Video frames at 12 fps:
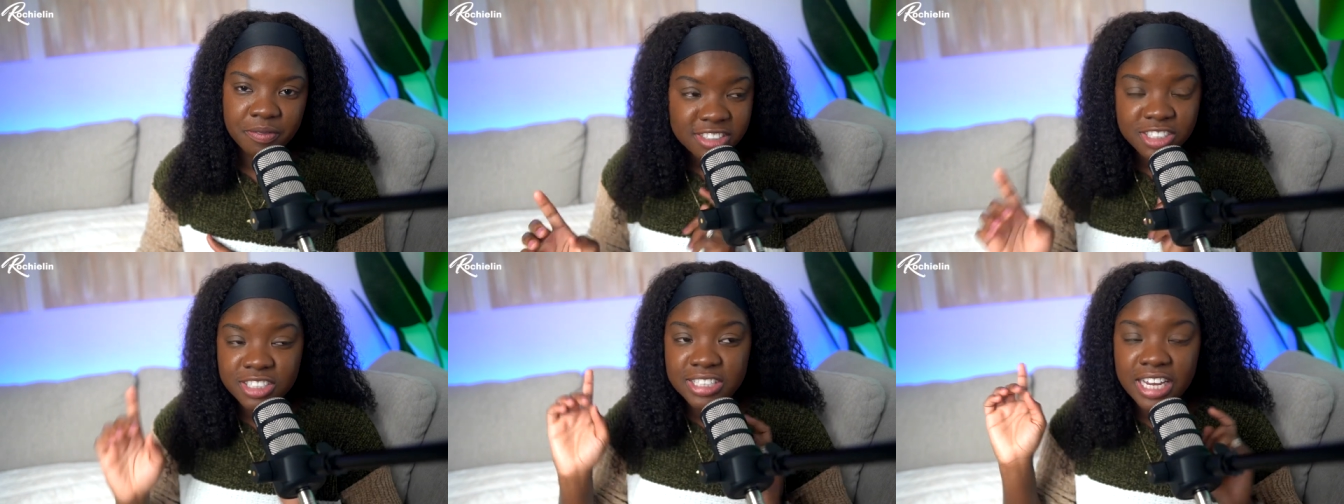
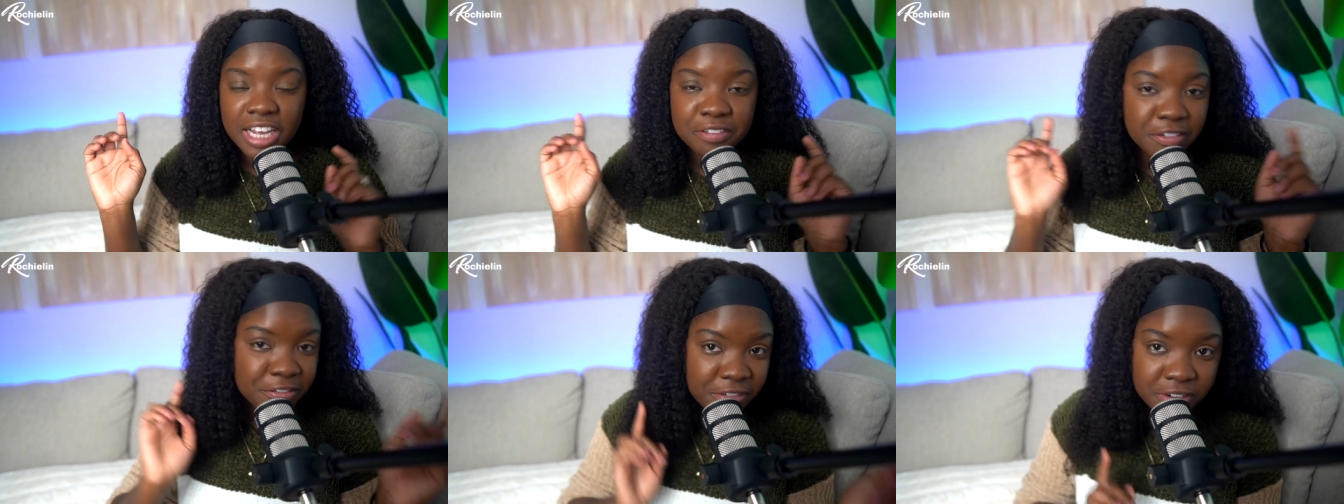Just like
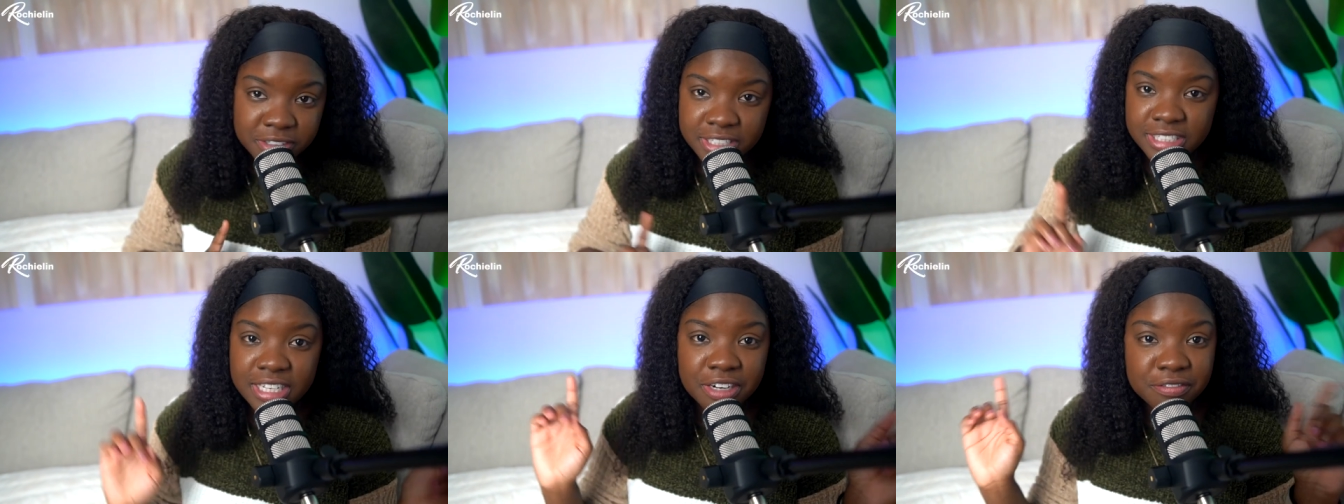for
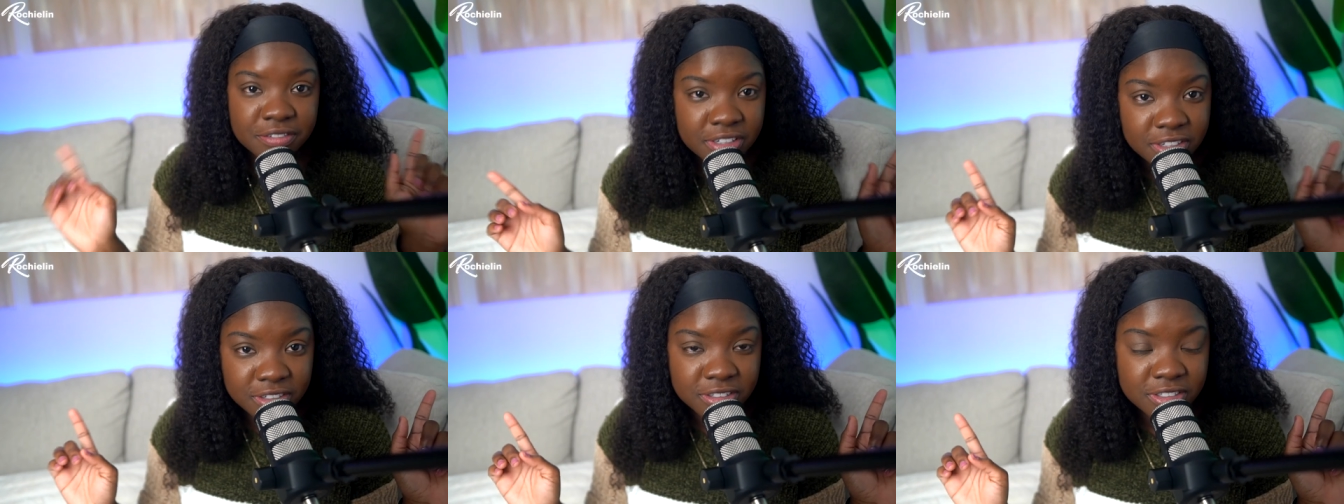photos and
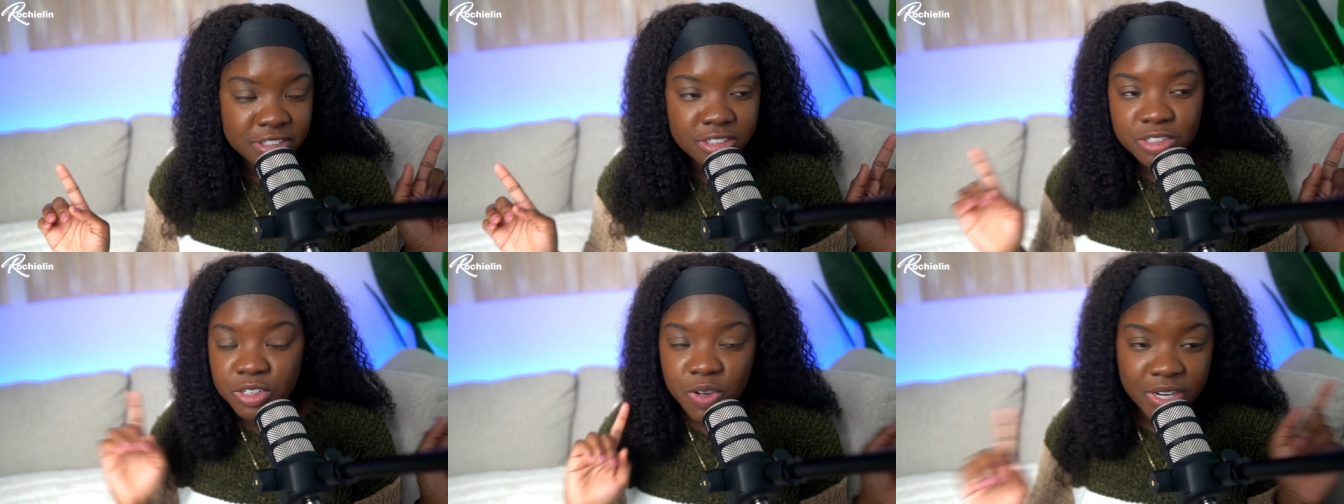videos,
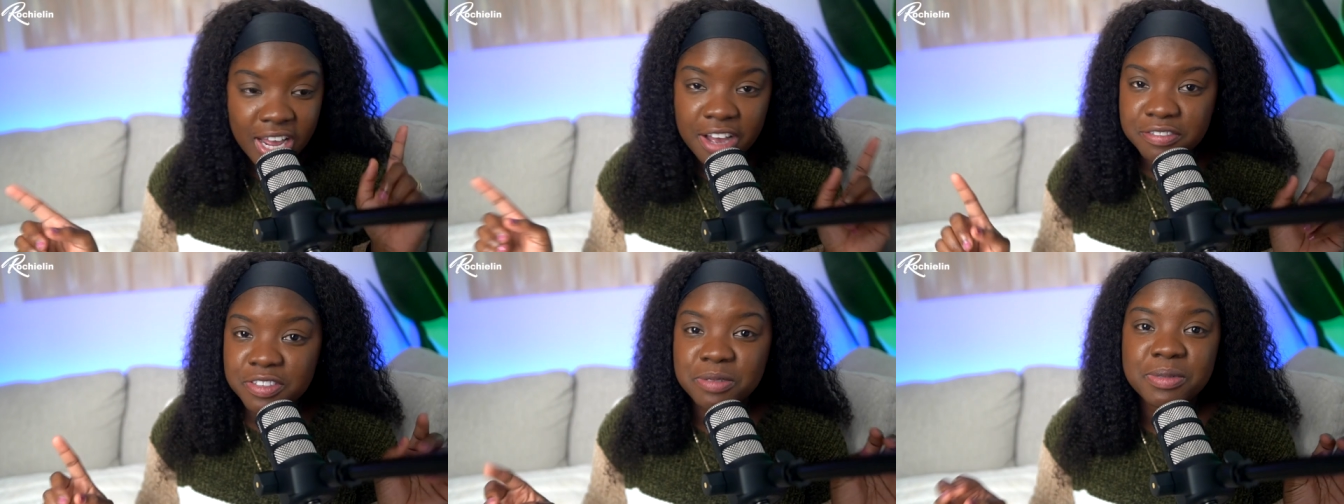you don't
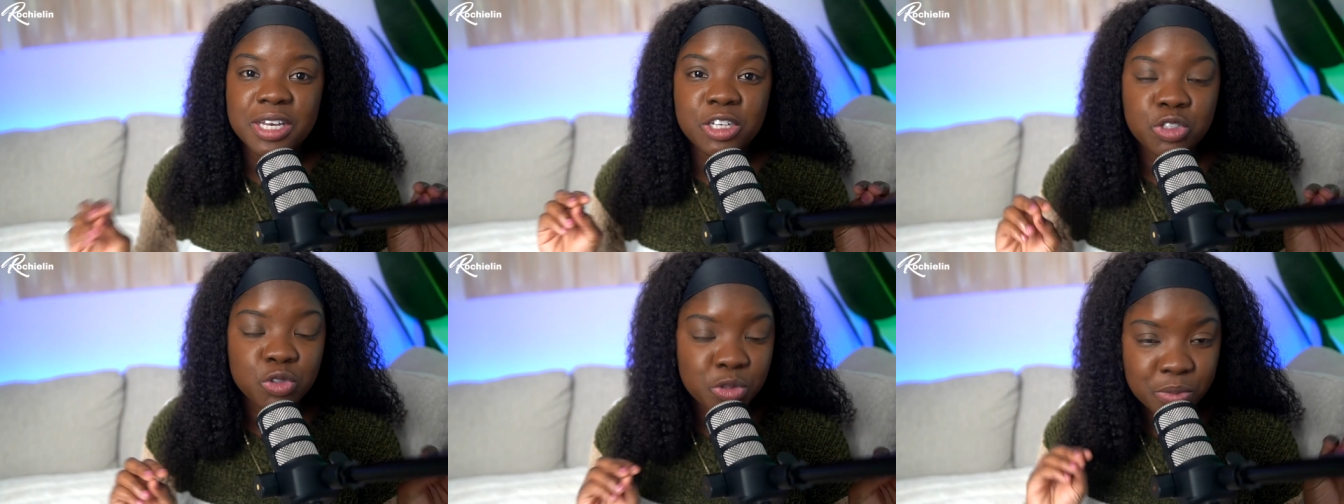have to be a
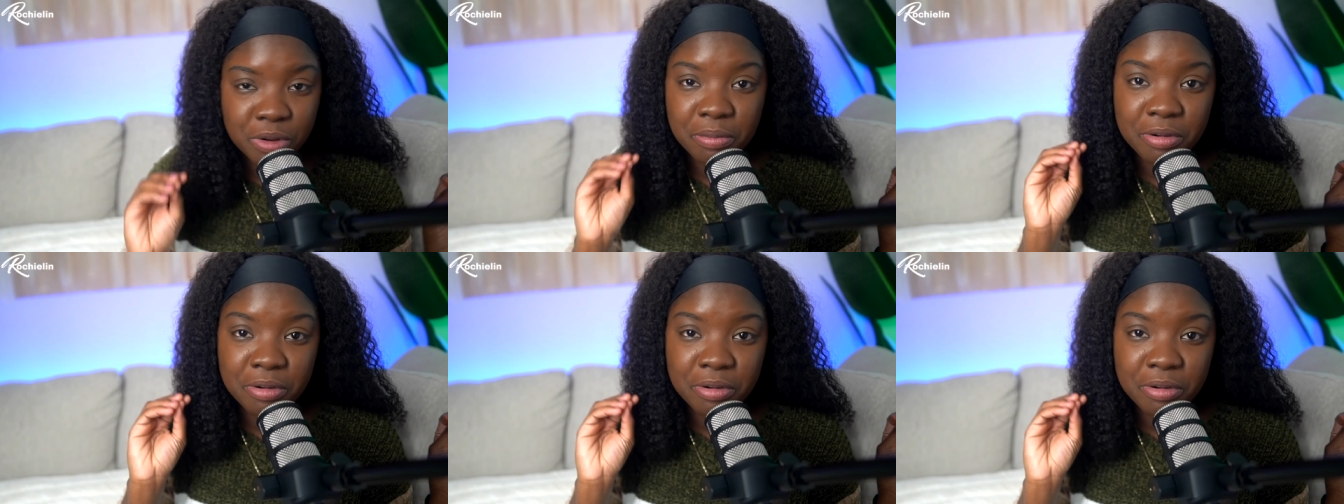super